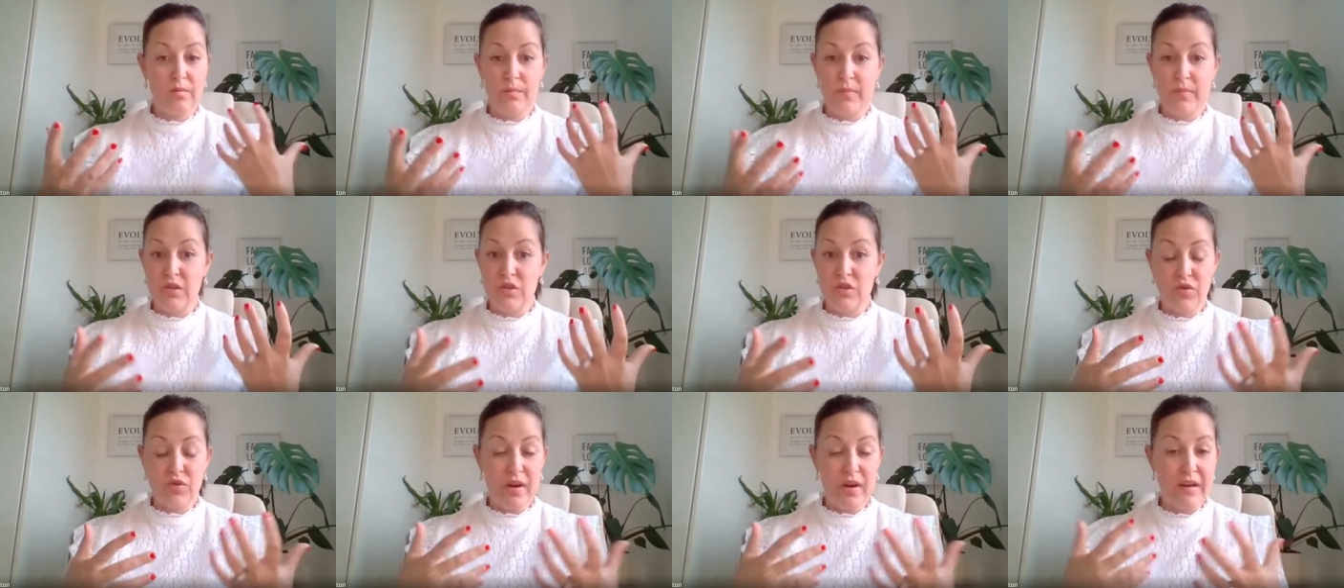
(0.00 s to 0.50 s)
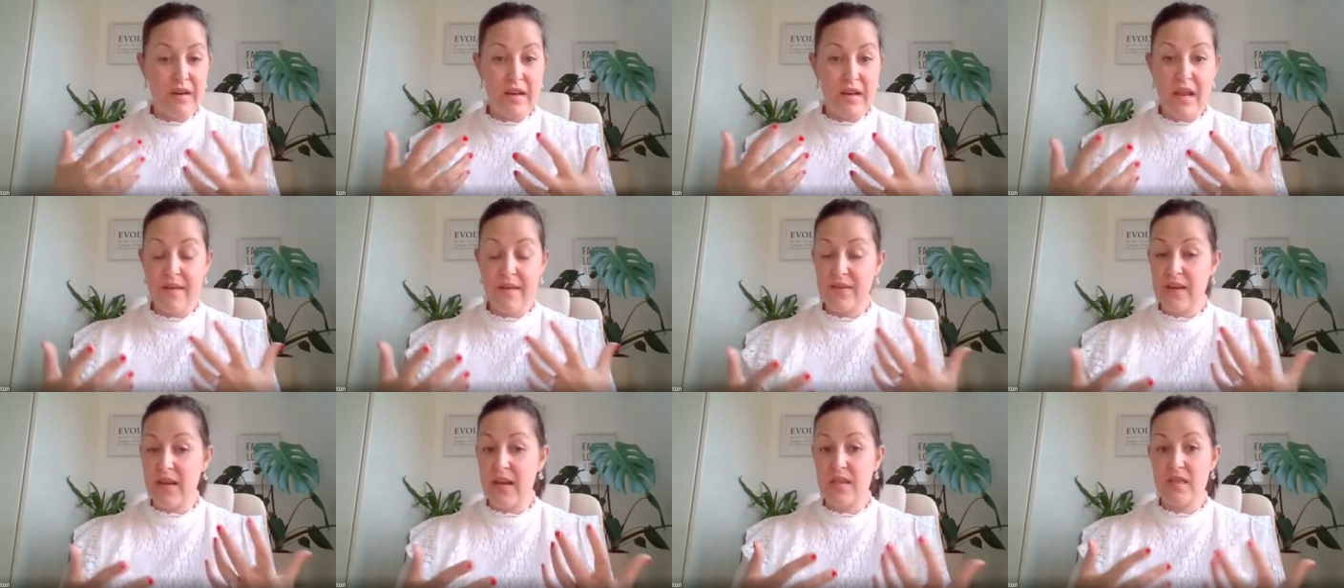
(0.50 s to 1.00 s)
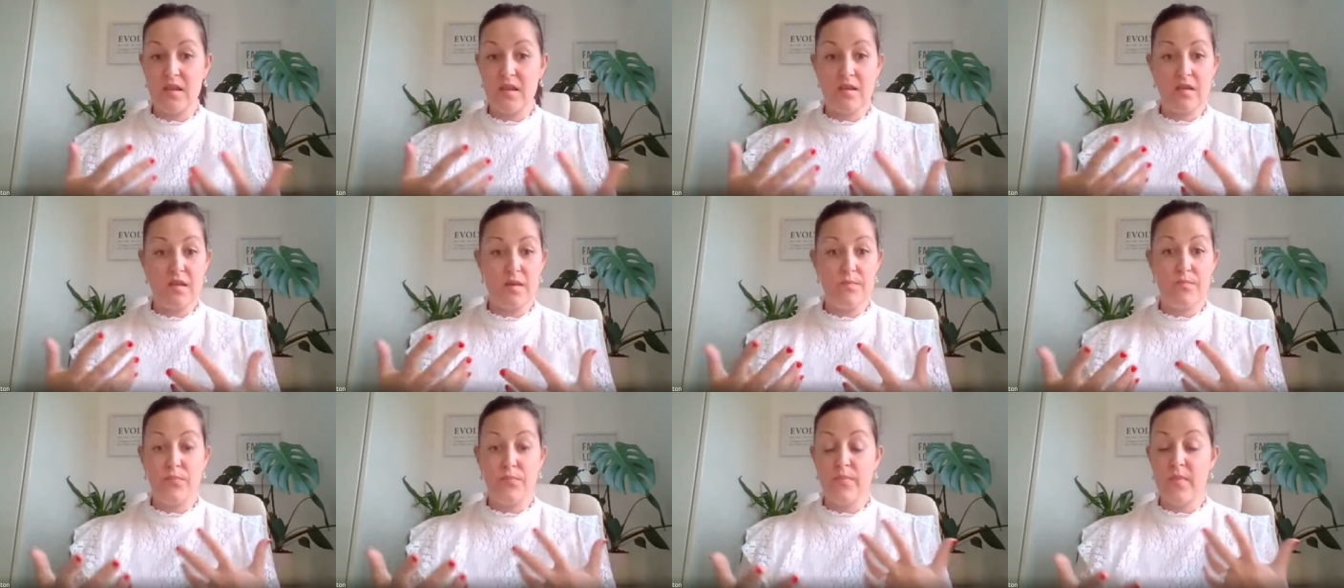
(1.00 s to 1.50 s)
been trying to navigate the
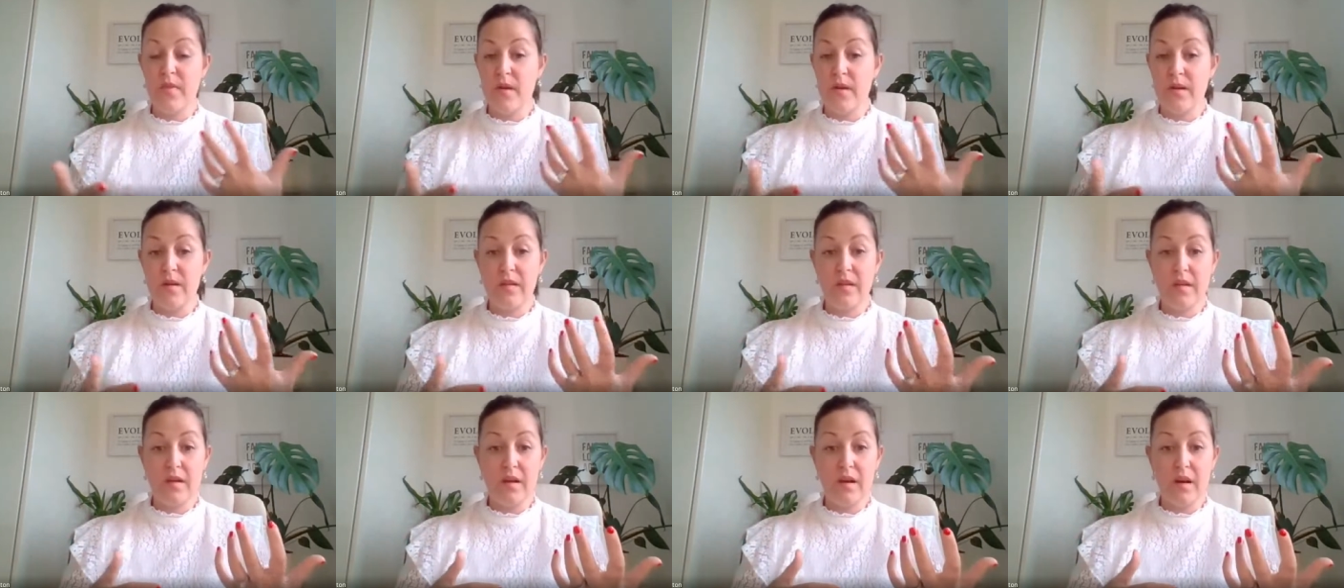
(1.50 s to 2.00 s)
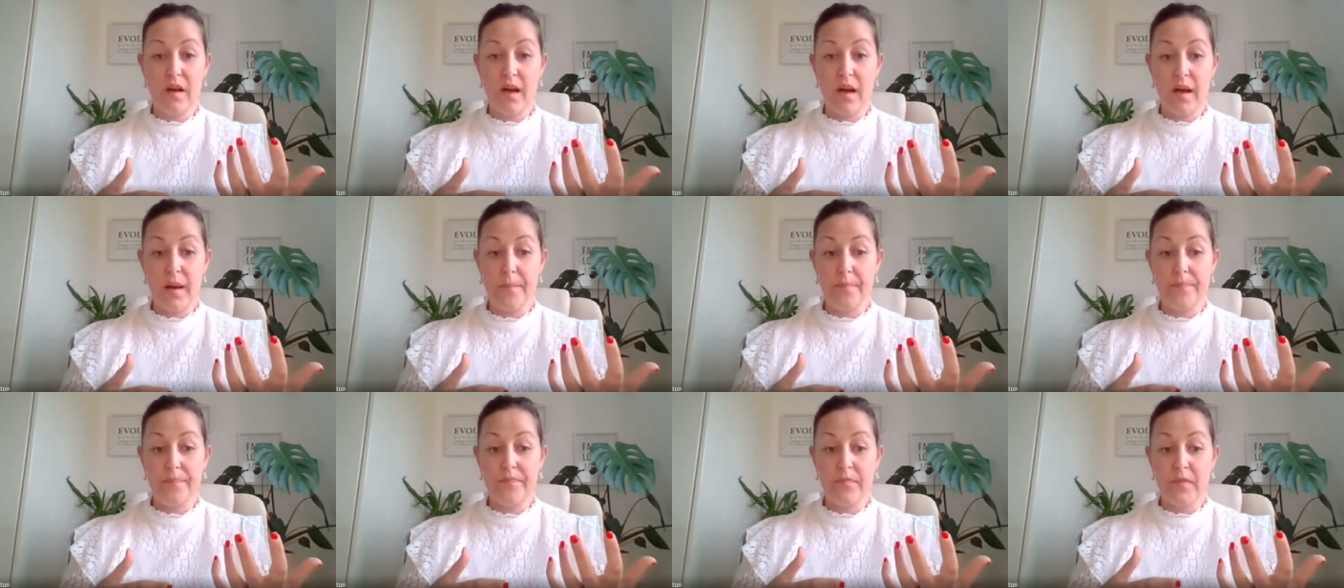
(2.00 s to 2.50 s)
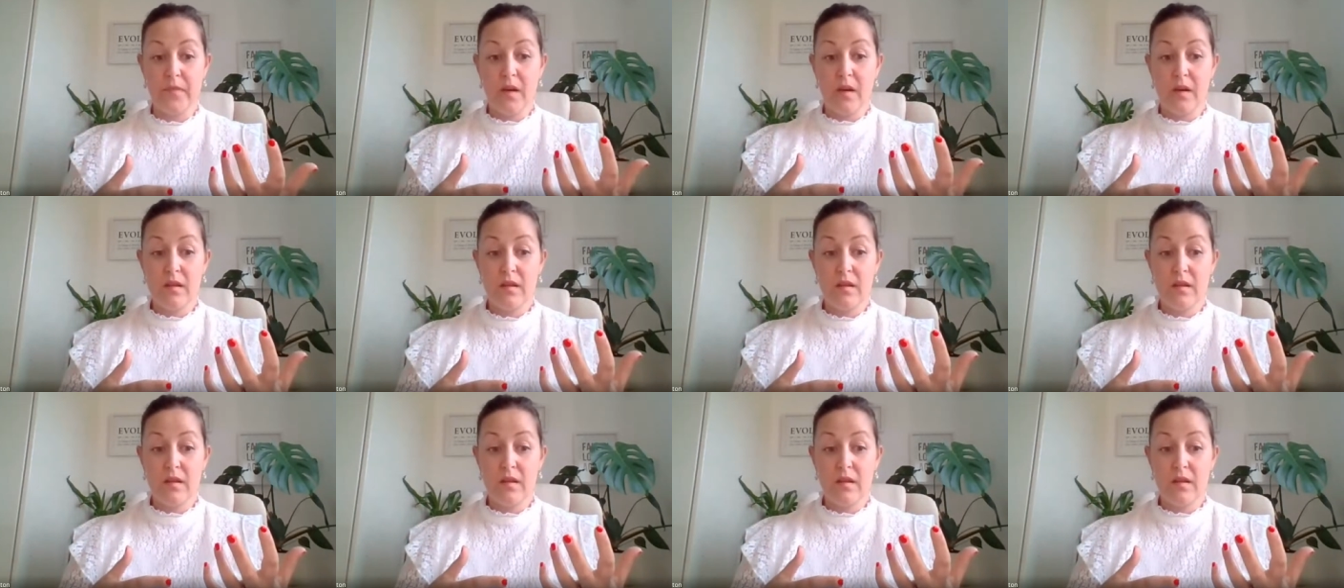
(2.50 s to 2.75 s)
the the, the um